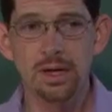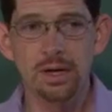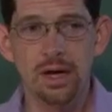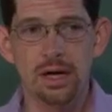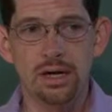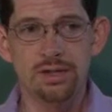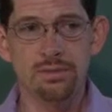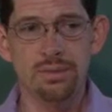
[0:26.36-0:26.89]

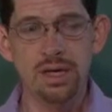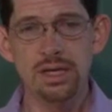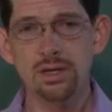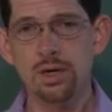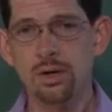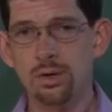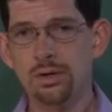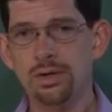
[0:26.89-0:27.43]
The main
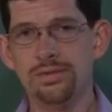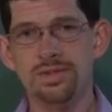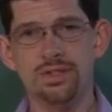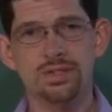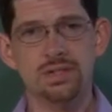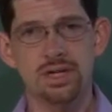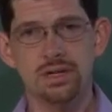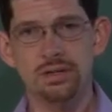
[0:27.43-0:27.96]
goal of this
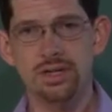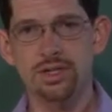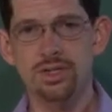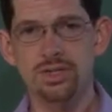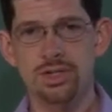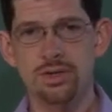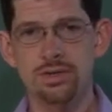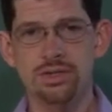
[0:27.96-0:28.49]
entire lecture
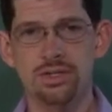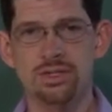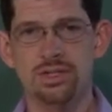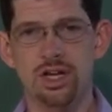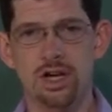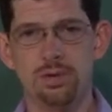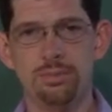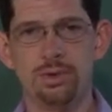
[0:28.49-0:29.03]
series is
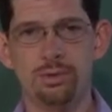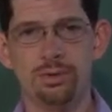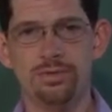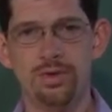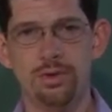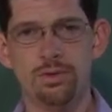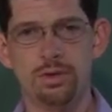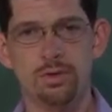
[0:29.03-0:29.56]
to help you
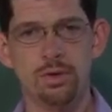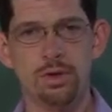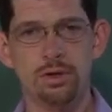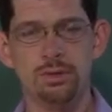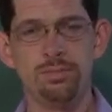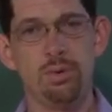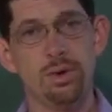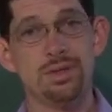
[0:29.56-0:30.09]
review the
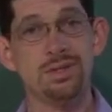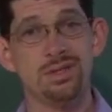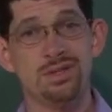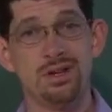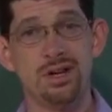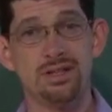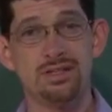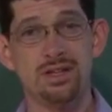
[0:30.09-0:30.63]
critical points and
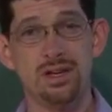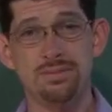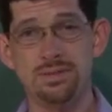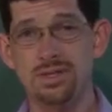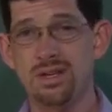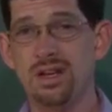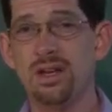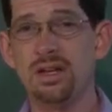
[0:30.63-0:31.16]

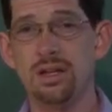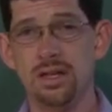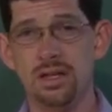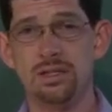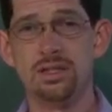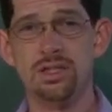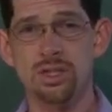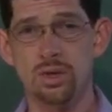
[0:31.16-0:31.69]
concepts
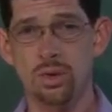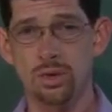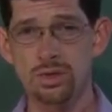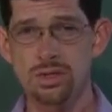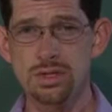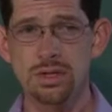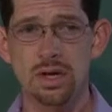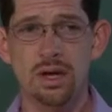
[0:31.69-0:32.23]
in this
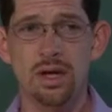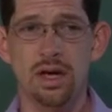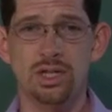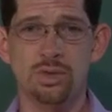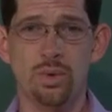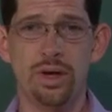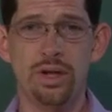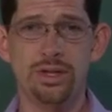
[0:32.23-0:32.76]
course,
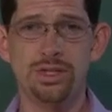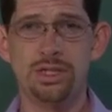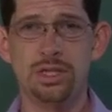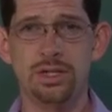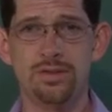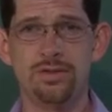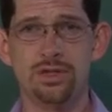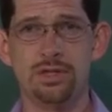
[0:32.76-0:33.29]
as well as to
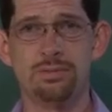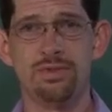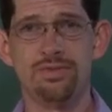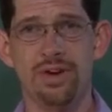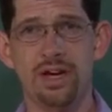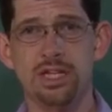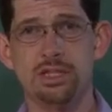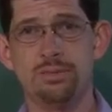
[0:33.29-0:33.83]
give you some
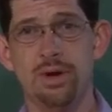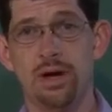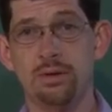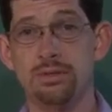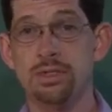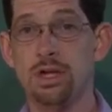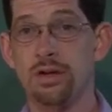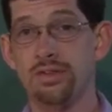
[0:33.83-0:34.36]
advice
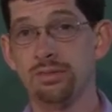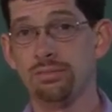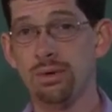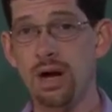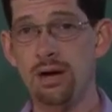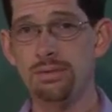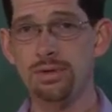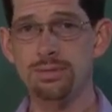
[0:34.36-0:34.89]
about solving
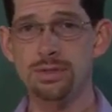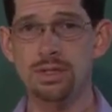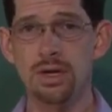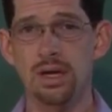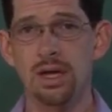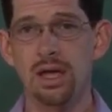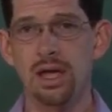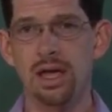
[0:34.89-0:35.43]
problems
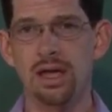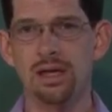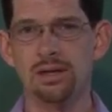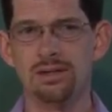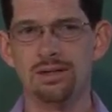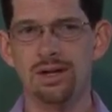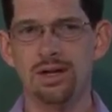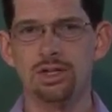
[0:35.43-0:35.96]

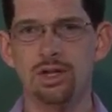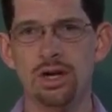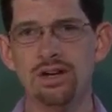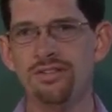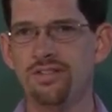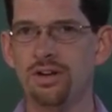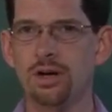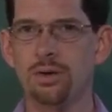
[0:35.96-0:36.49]
and trying
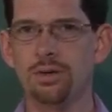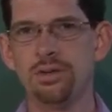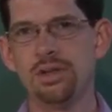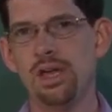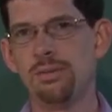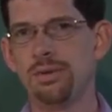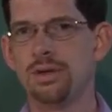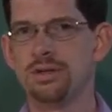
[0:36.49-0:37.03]
to figure out what
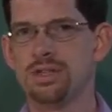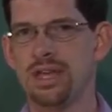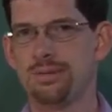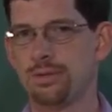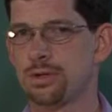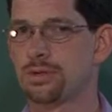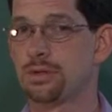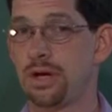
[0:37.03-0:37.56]
the AP
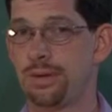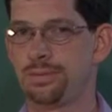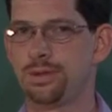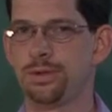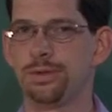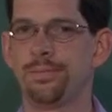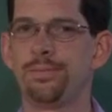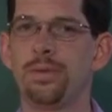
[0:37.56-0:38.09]
examiners are up
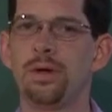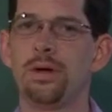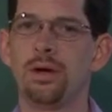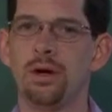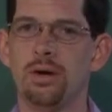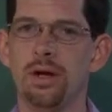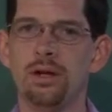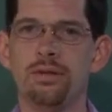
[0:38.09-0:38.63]
to. All
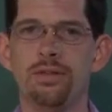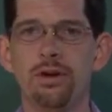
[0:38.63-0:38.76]
right?